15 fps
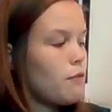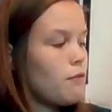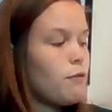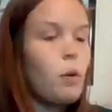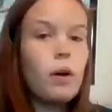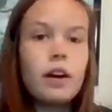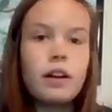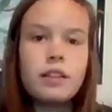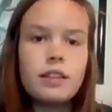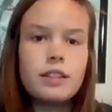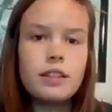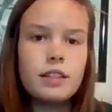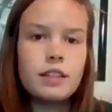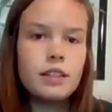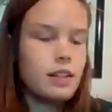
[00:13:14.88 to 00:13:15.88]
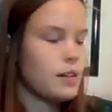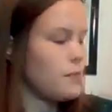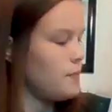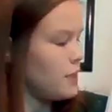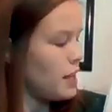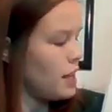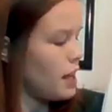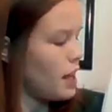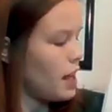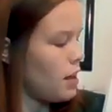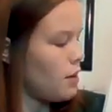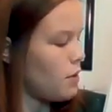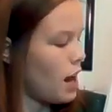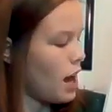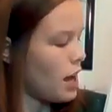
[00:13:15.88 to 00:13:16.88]
fourths.
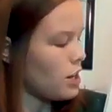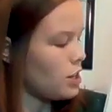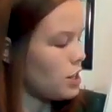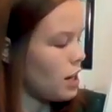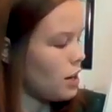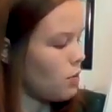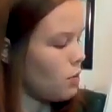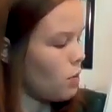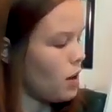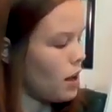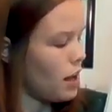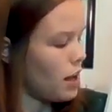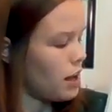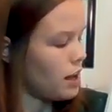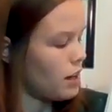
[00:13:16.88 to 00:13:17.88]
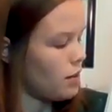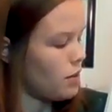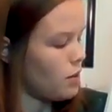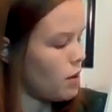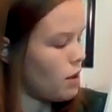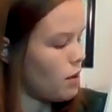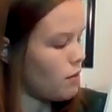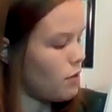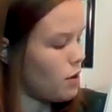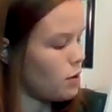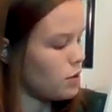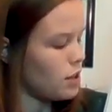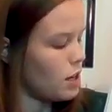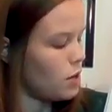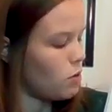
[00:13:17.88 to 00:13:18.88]
And when I shade one of
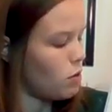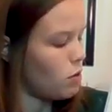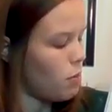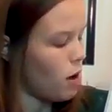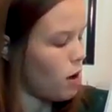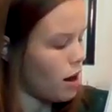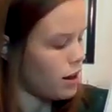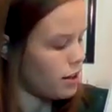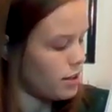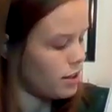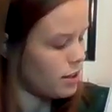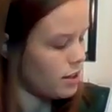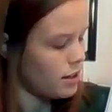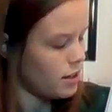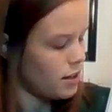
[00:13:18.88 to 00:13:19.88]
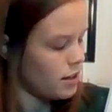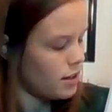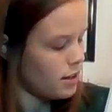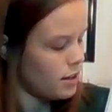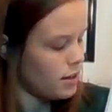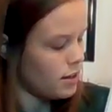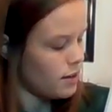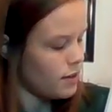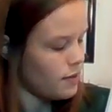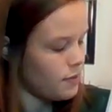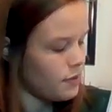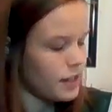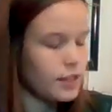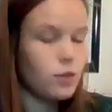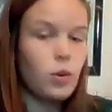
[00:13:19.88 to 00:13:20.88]
those equal parts,
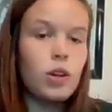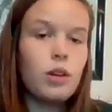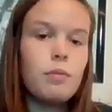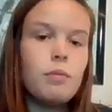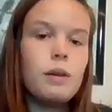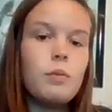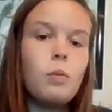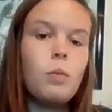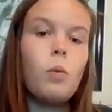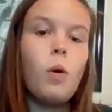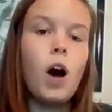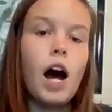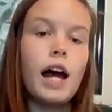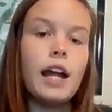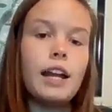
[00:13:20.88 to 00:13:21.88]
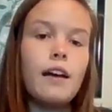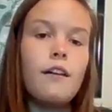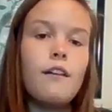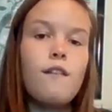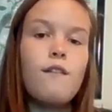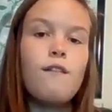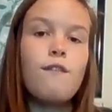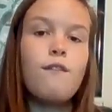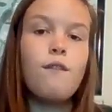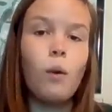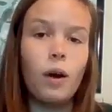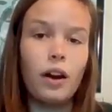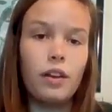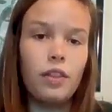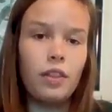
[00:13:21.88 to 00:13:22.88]
it's going to be
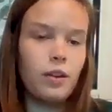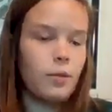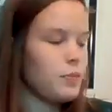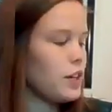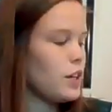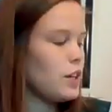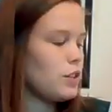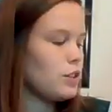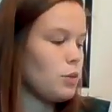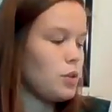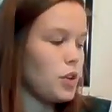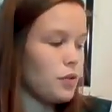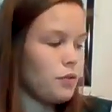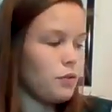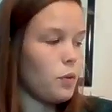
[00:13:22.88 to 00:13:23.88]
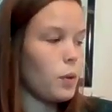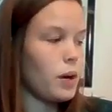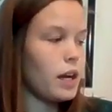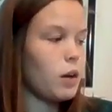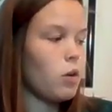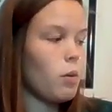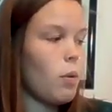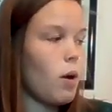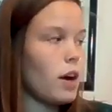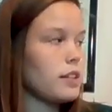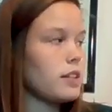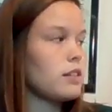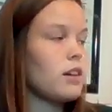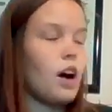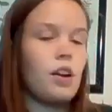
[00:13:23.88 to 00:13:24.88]
1/4. So when you have 4 equal parts,
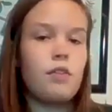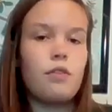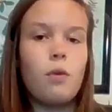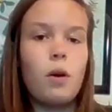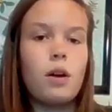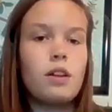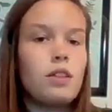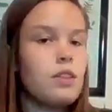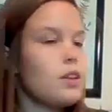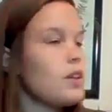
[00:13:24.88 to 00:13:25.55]
it's called fourth,